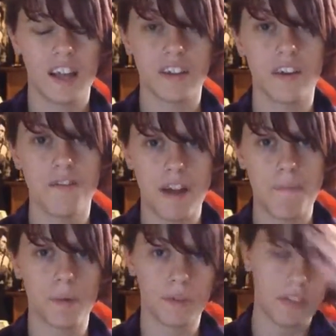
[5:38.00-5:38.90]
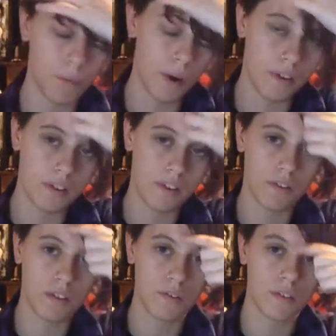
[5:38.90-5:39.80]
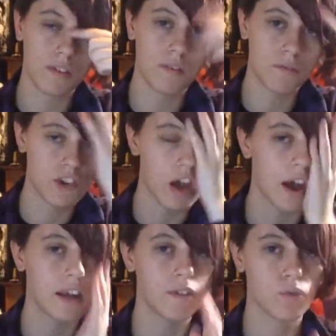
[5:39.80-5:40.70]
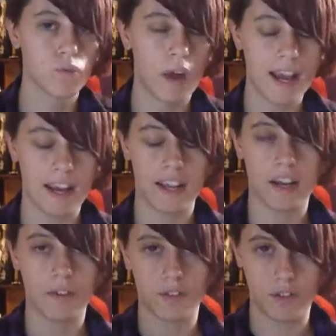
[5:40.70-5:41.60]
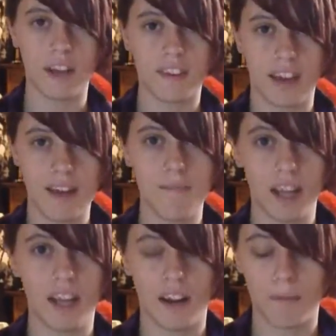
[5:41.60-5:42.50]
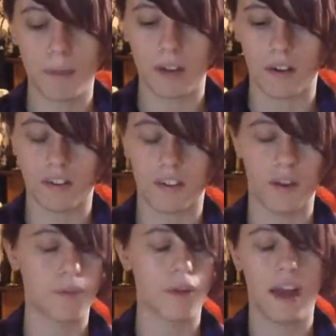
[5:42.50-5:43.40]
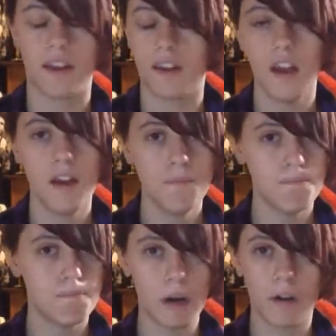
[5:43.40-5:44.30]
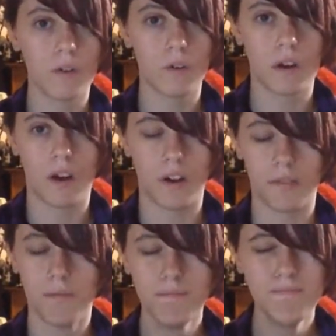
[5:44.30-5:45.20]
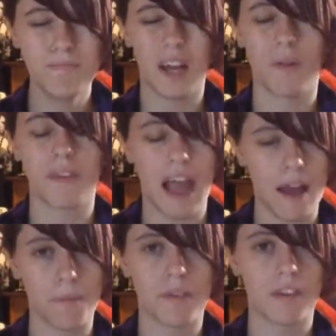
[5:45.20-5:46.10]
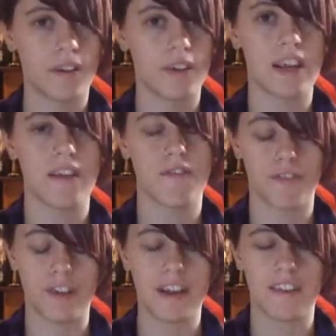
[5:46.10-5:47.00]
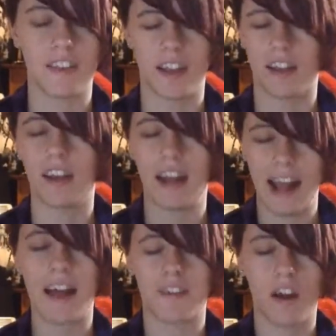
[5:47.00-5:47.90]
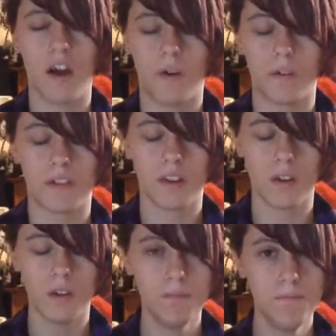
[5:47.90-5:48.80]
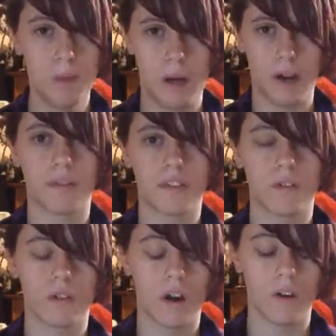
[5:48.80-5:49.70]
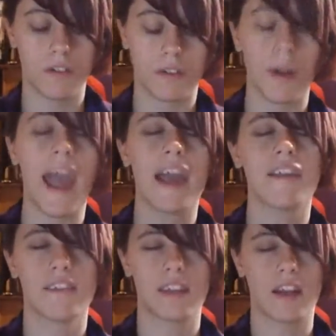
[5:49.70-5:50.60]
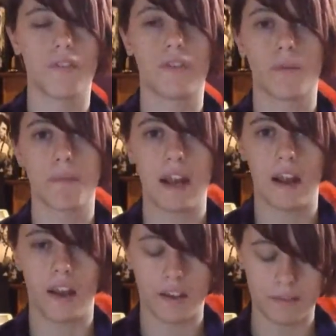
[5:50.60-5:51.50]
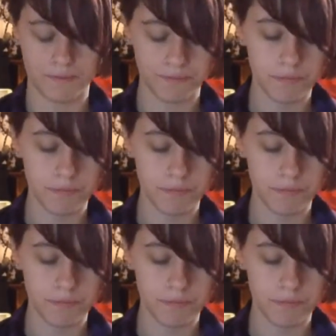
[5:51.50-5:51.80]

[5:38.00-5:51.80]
like November was the worst, because obviously it was dark and it was raining, and I was dressed in my Columbia costume, so I had bugger all on. I was absolutely freezing, and I had a coat, but I was still cold. So I hate to think of what it would be like